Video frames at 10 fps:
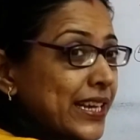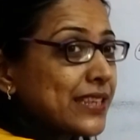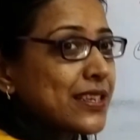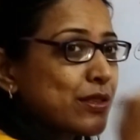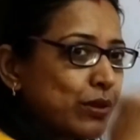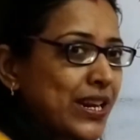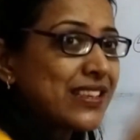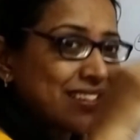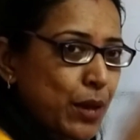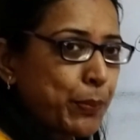known as
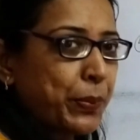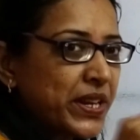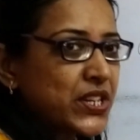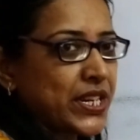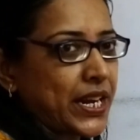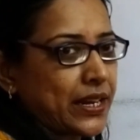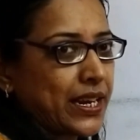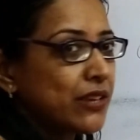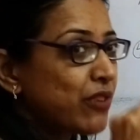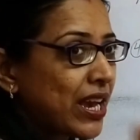depreciate. If
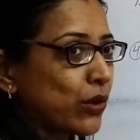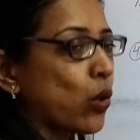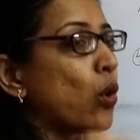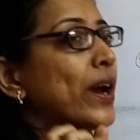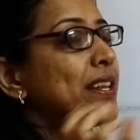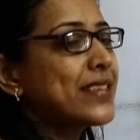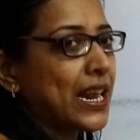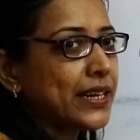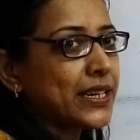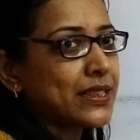I go and sell it in
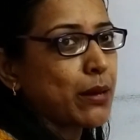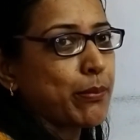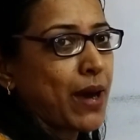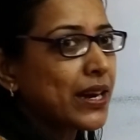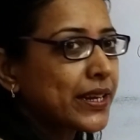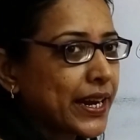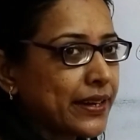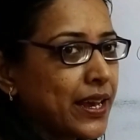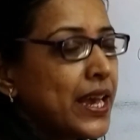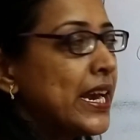the market,
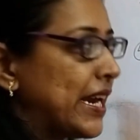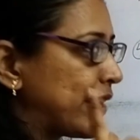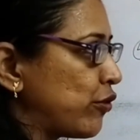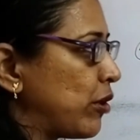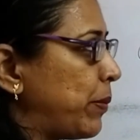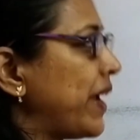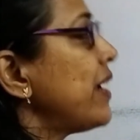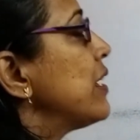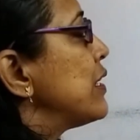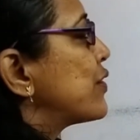it will be
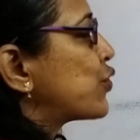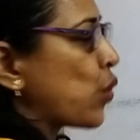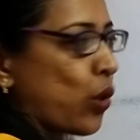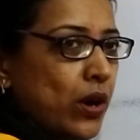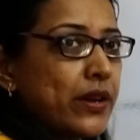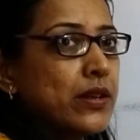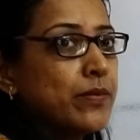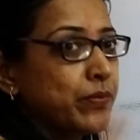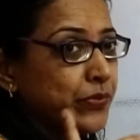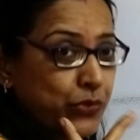sold,
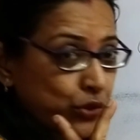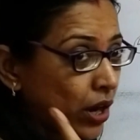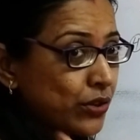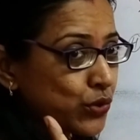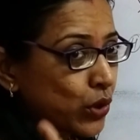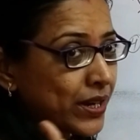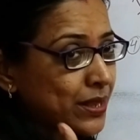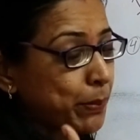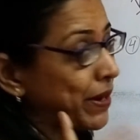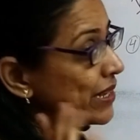not sold at the
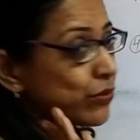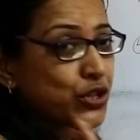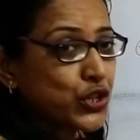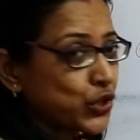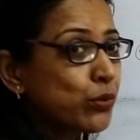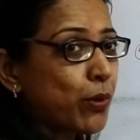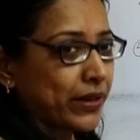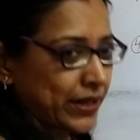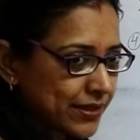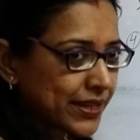price which you bought,
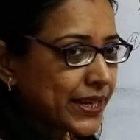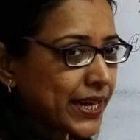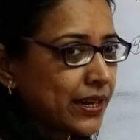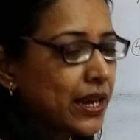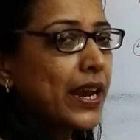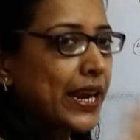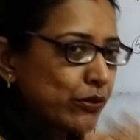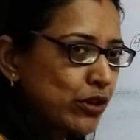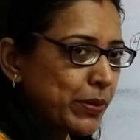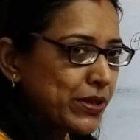isn't it? It will be
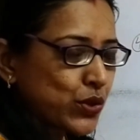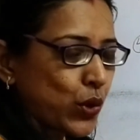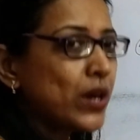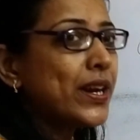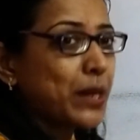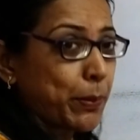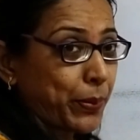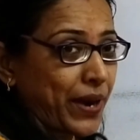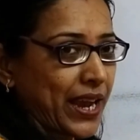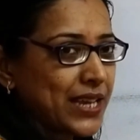sold at a
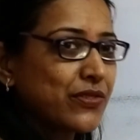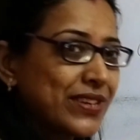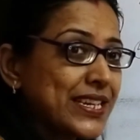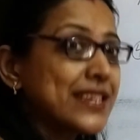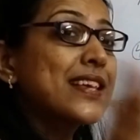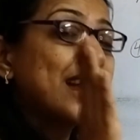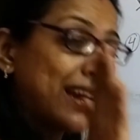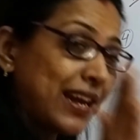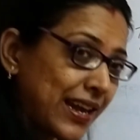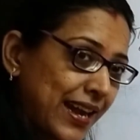price which is
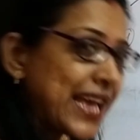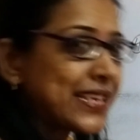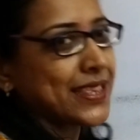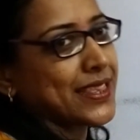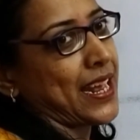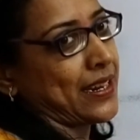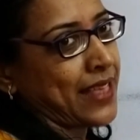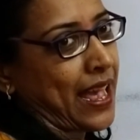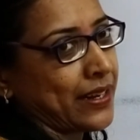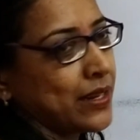less than that.
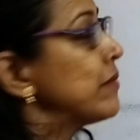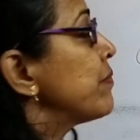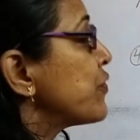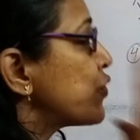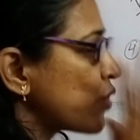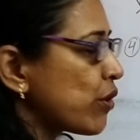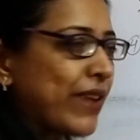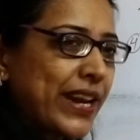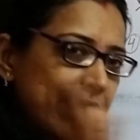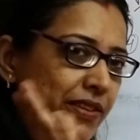So whenever
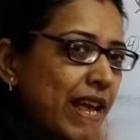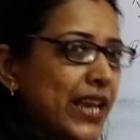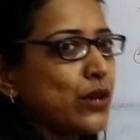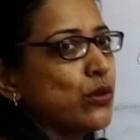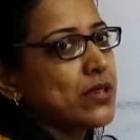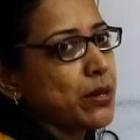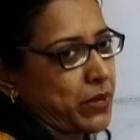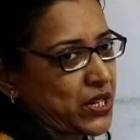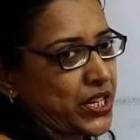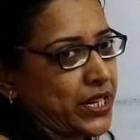I use a
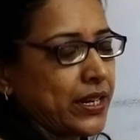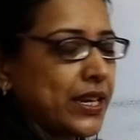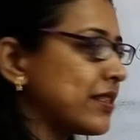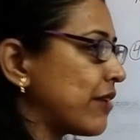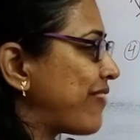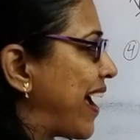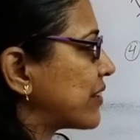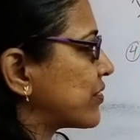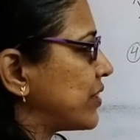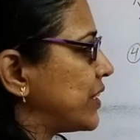machine in the
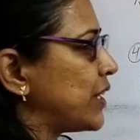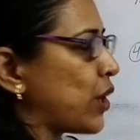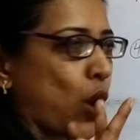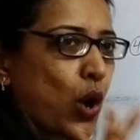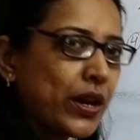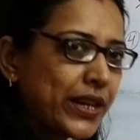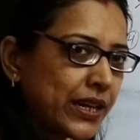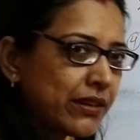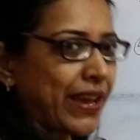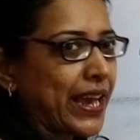factory or any
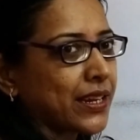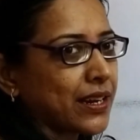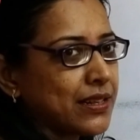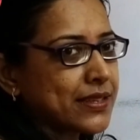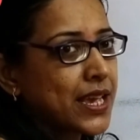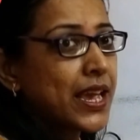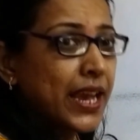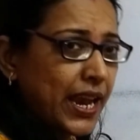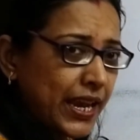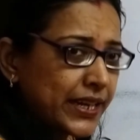vehicles,
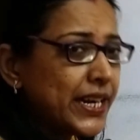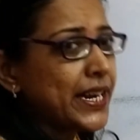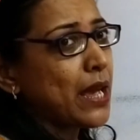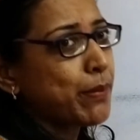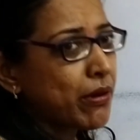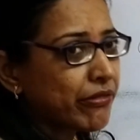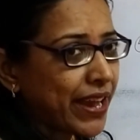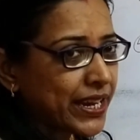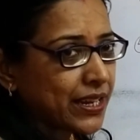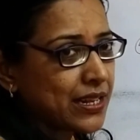any type of
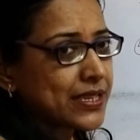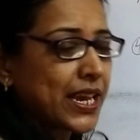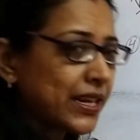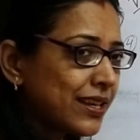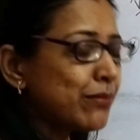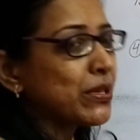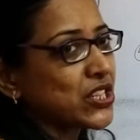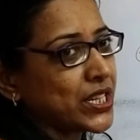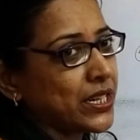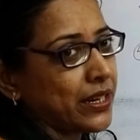vehicles, any machine,
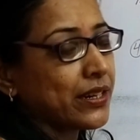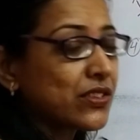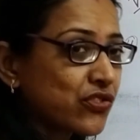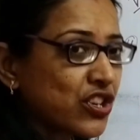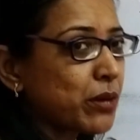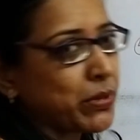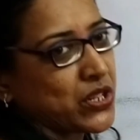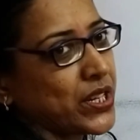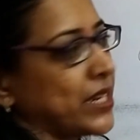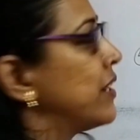industrial machine,
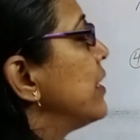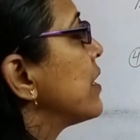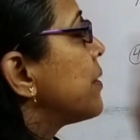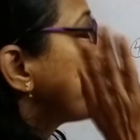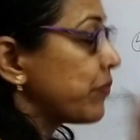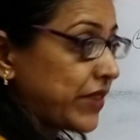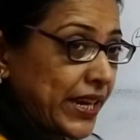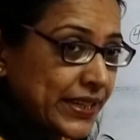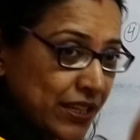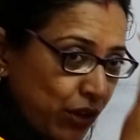it is
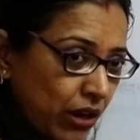always